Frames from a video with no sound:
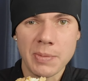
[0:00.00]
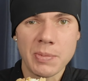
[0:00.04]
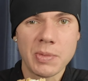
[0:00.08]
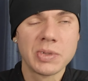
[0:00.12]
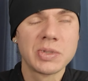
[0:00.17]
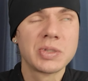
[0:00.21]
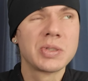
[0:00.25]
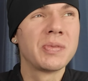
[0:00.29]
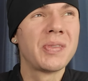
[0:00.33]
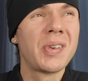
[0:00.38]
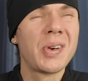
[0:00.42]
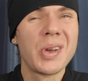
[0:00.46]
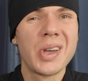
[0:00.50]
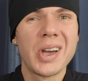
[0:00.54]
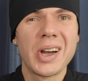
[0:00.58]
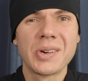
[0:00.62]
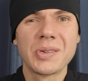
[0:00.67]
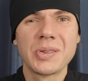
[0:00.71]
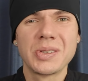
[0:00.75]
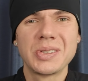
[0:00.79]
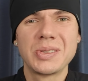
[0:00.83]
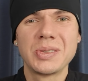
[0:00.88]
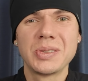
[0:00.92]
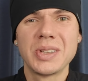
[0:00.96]
I'm also very
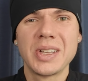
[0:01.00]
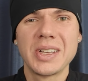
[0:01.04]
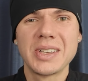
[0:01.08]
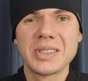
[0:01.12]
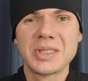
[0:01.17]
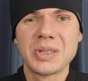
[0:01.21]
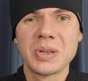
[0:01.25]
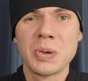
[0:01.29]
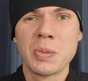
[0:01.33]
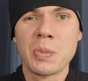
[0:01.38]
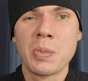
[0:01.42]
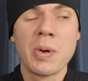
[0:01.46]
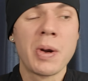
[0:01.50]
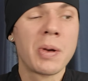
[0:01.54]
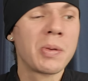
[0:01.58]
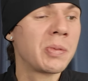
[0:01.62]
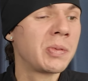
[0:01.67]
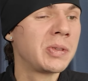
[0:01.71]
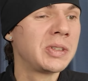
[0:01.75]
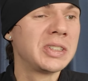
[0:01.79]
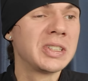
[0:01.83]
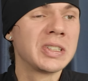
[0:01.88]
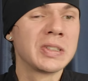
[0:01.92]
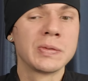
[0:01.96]
hungry today, so
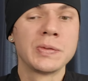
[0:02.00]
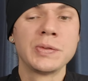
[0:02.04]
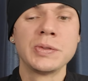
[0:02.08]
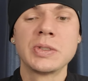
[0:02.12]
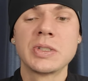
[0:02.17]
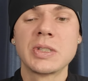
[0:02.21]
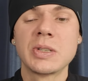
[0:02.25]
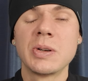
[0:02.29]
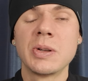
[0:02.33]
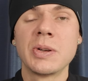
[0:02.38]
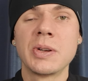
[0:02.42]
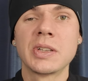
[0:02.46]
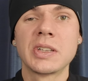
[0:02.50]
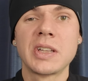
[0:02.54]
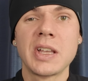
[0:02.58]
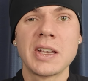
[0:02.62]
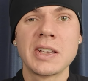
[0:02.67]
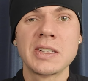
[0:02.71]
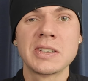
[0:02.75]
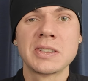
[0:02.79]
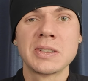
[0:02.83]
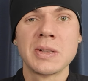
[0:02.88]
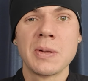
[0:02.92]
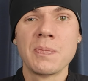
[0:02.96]
probably this food's gonna
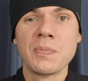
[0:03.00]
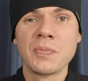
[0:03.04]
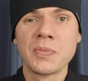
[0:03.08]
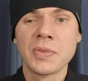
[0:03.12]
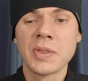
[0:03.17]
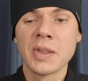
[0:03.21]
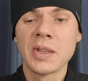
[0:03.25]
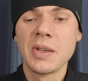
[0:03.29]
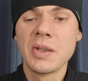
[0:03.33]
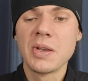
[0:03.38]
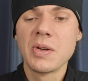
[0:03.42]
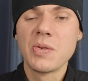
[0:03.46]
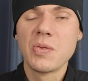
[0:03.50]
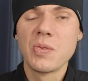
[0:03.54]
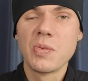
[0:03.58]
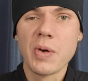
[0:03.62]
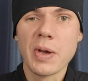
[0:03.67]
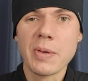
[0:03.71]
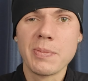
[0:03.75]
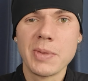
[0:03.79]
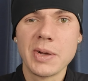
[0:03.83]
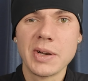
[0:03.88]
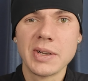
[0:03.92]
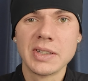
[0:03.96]
taste
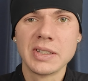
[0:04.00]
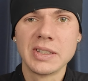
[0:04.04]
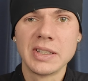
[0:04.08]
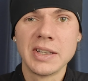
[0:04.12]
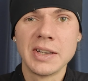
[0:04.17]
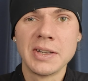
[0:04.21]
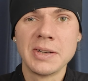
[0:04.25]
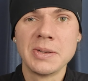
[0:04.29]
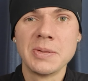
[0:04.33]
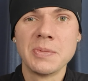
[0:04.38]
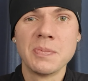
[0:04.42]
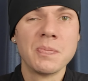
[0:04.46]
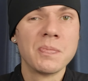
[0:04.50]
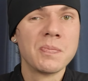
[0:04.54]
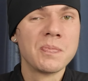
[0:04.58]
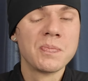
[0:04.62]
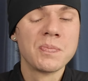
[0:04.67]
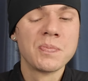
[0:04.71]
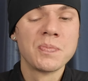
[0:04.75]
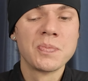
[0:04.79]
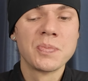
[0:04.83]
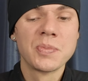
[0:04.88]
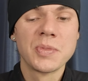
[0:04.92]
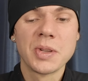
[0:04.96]
way better than
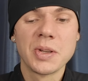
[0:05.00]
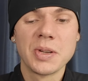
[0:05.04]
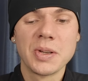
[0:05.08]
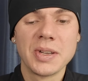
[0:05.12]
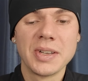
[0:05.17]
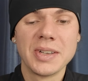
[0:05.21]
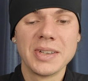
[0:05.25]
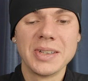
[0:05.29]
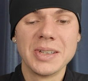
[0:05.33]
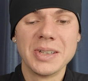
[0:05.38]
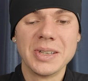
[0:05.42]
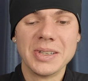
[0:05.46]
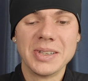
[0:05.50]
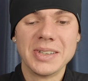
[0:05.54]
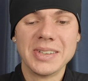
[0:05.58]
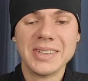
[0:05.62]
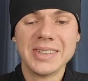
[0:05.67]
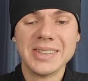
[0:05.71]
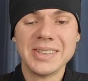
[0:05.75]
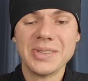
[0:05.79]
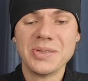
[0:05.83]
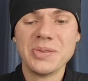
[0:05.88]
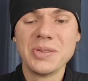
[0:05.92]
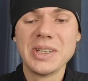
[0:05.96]
it
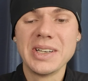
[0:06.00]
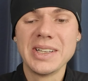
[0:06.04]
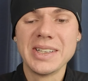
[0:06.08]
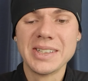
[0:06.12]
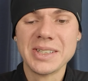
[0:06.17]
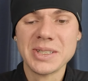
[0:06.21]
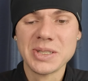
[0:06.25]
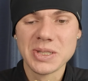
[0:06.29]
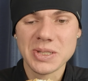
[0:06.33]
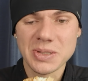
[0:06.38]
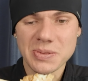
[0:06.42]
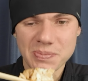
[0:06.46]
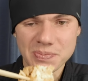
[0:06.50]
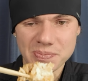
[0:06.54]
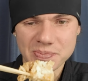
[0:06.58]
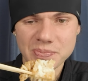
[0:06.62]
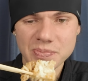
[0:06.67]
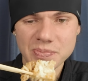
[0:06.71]
really is.